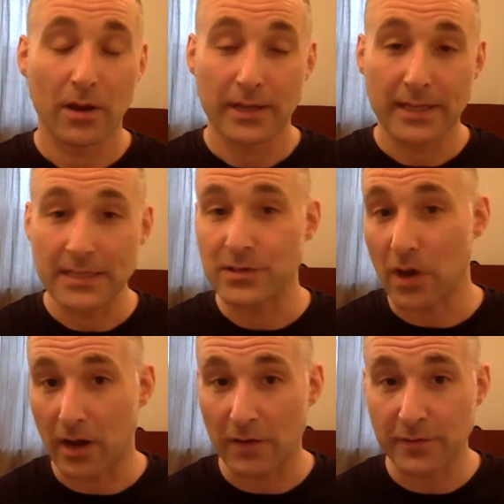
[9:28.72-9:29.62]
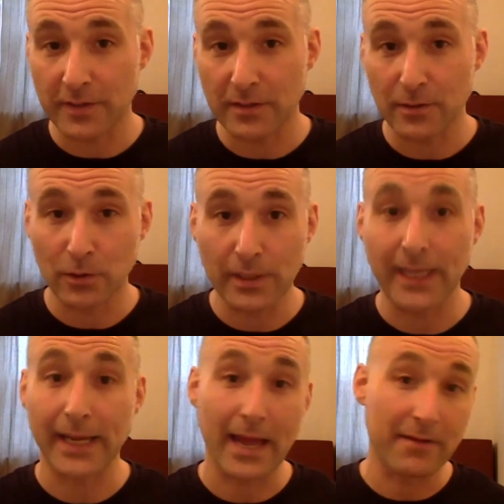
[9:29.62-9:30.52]
is often
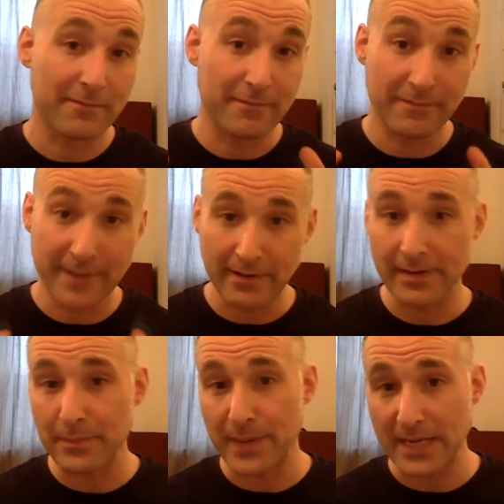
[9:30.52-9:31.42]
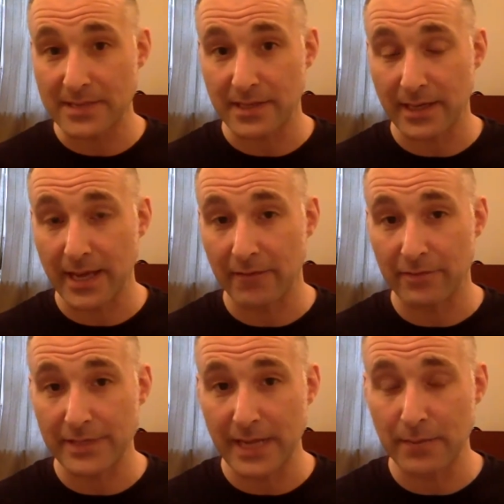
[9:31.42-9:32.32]
looking at very basic
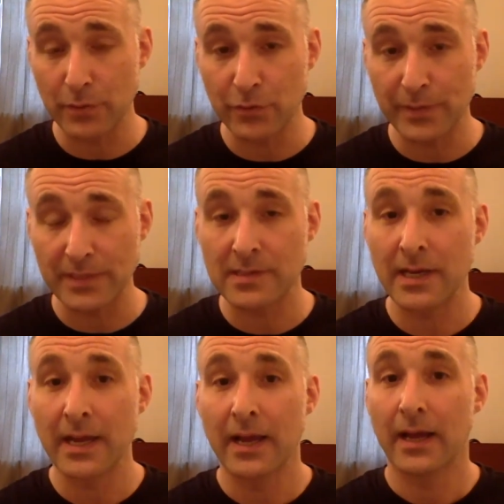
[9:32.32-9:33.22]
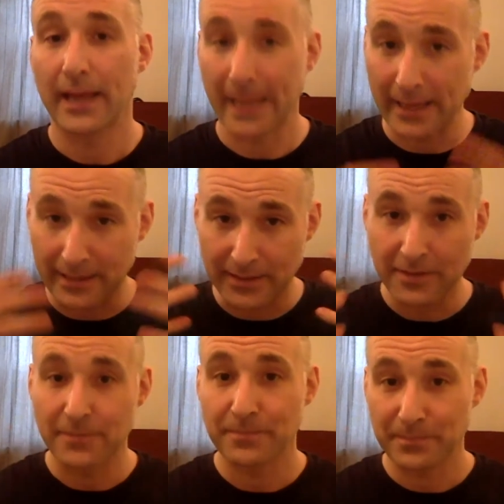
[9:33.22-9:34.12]
everyday movements. And
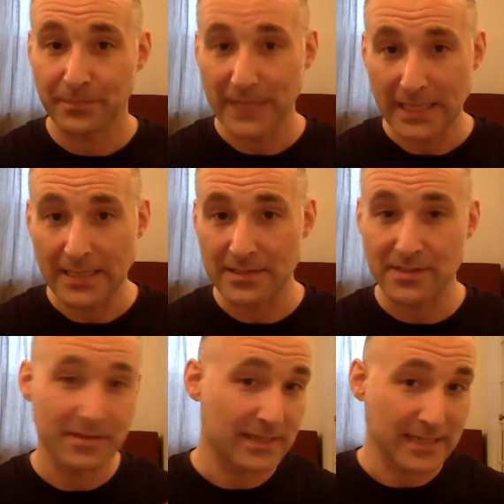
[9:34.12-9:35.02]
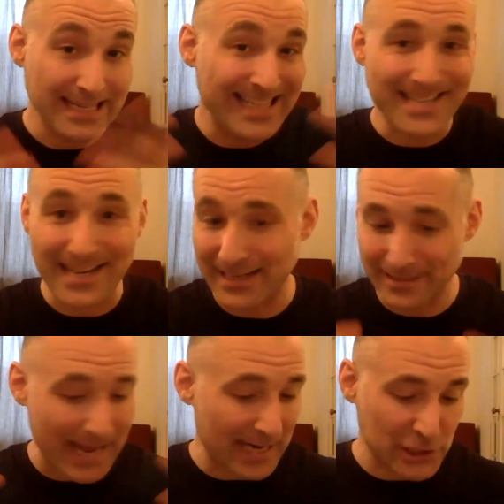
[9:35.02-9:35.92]
he's
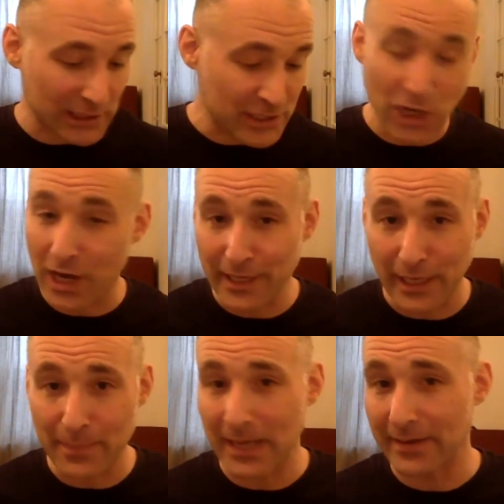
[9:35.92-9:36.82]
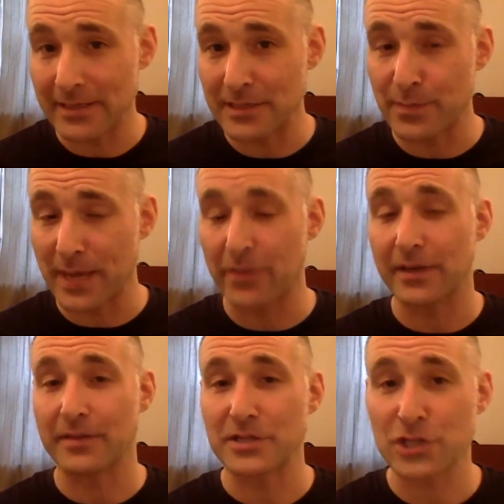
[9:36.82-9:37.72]
not actually talking about his method
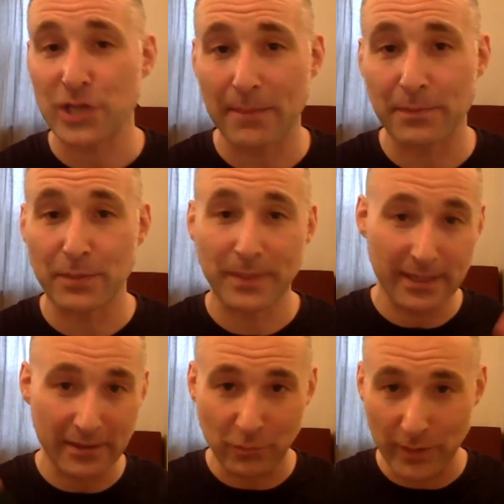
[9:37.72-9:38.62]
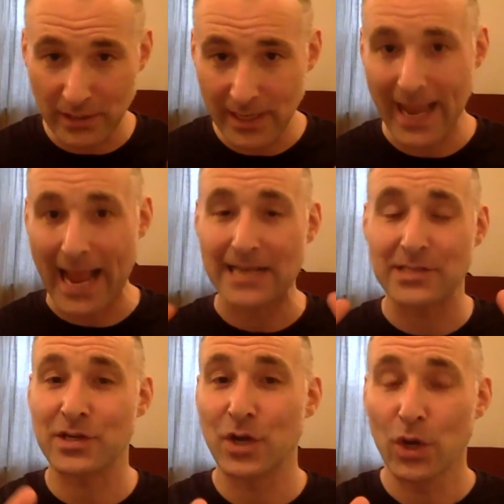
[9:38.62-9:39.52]
in this chapter, but if we
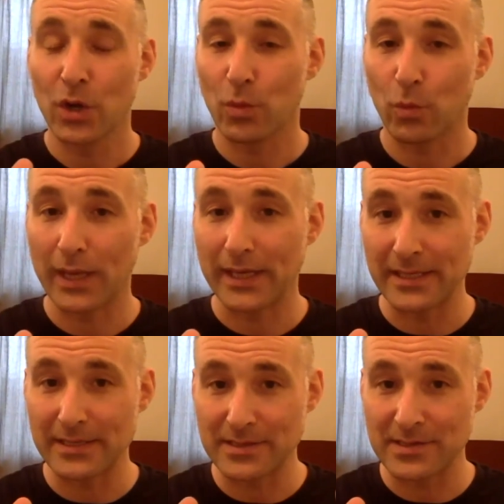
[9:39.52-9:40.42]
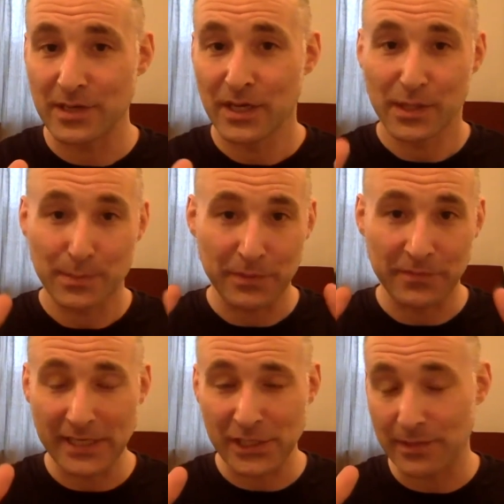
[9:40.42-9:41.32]
ask what is the
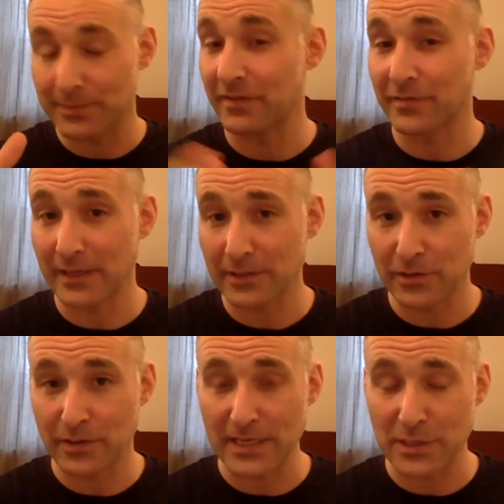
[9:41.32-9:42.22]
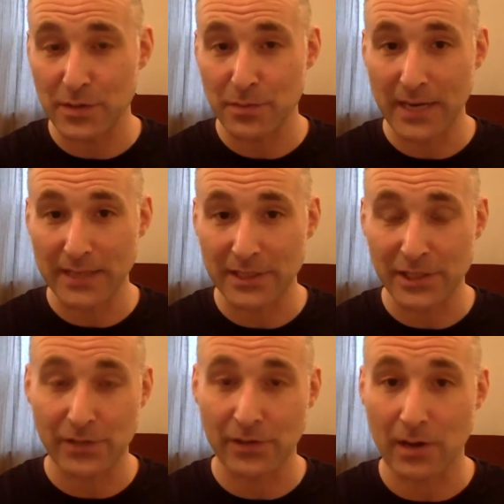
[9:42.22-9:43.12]
profession of a Feldenkrais
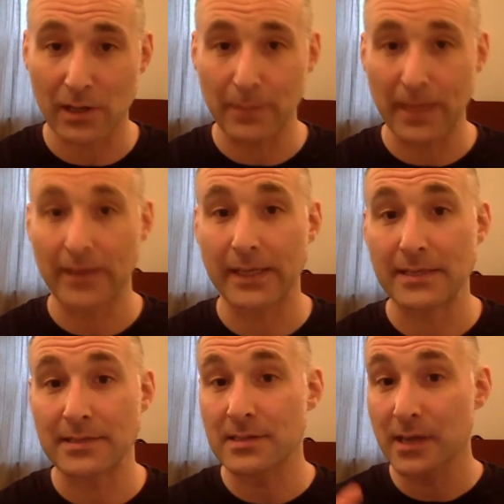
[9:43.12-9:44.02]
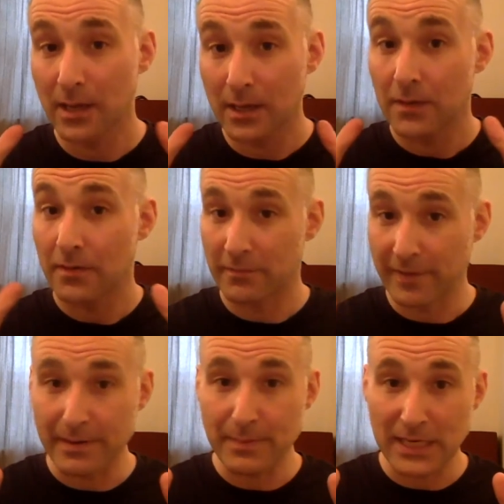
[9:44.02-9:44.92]
practitioner all about, it's
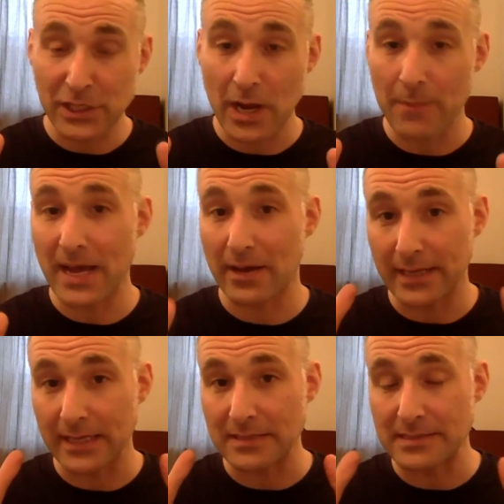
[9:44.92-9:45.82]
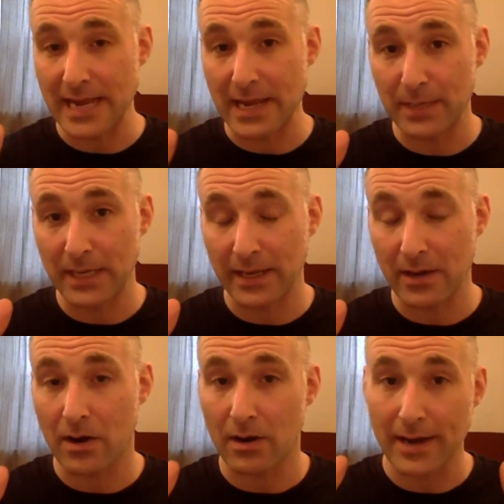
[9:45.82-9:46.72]
very much about examining
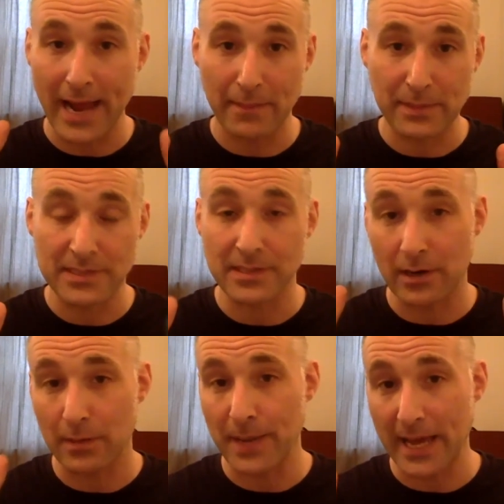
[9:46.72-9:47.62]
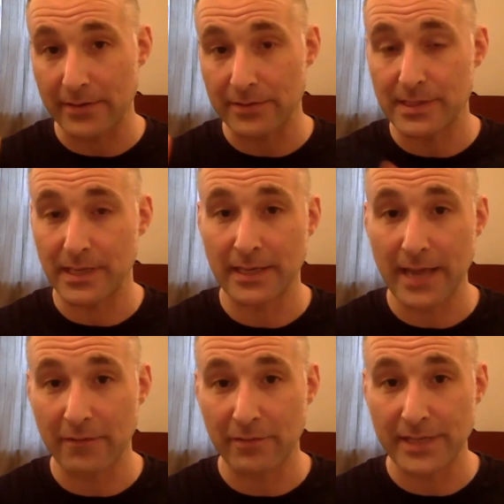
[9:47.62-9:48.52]
our habits and our patterns in
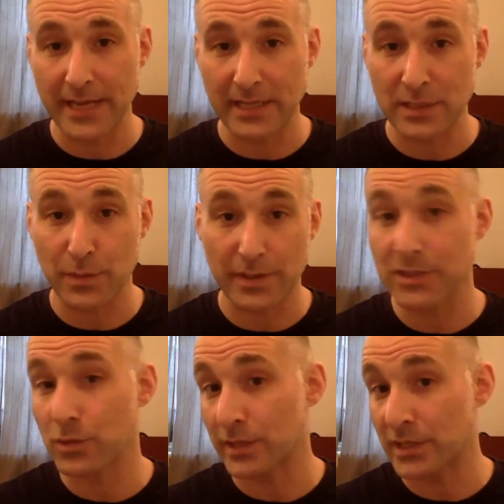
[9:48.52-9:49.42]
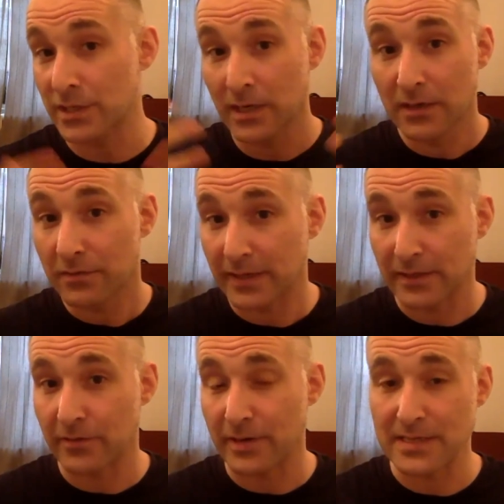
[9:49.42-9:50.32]
everyday experience, which
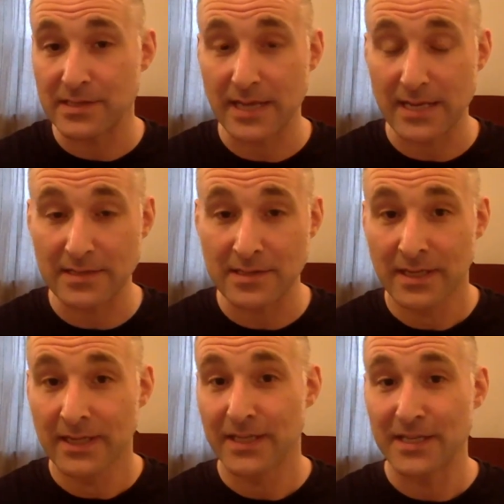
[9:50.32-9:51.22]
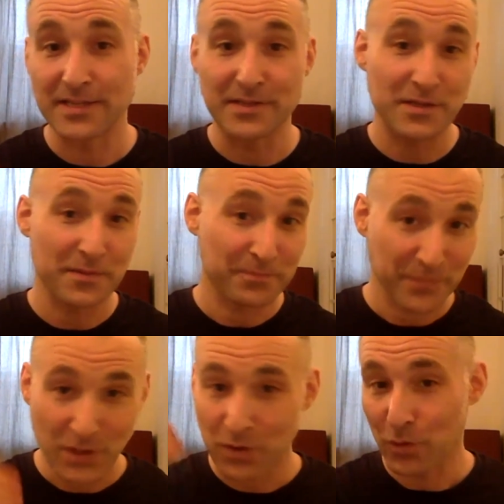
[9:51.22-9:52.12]
Feldenkrais says is
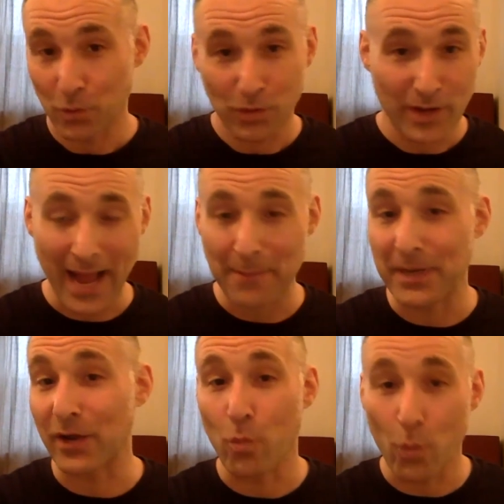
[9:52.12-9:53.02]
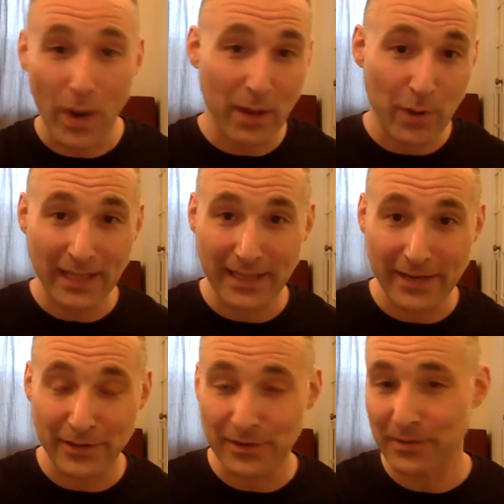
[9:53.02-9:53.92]
happening way, way
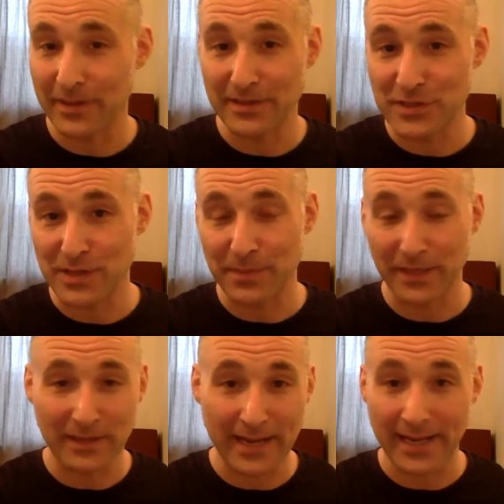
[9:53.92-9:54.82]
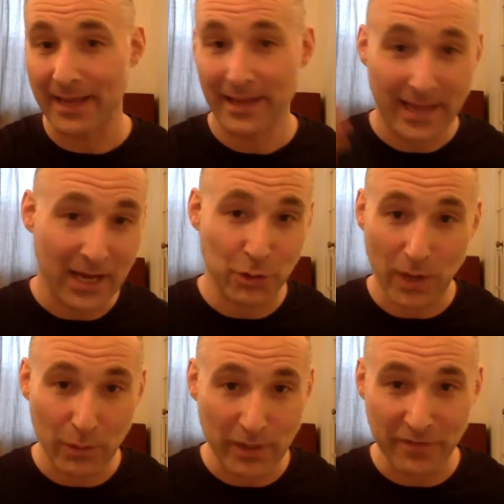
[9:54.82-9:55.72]
later than something like, how do
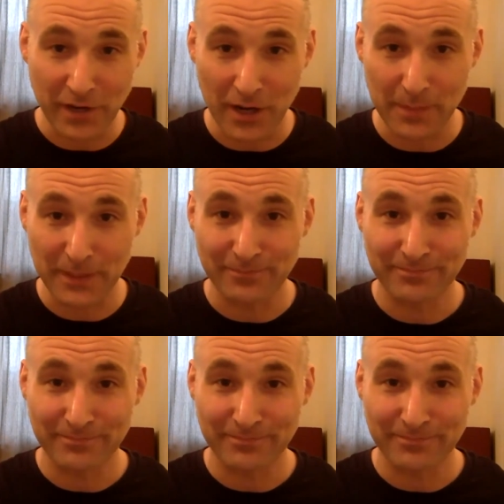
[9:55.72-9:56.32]
I weave a carpet?